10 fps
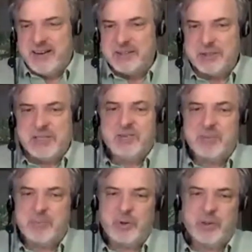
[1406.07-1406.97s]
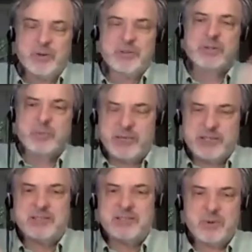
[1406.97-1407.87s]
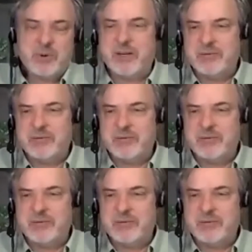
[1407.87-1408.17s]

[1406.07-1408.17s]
just even putting those in a spreadsheet and sorting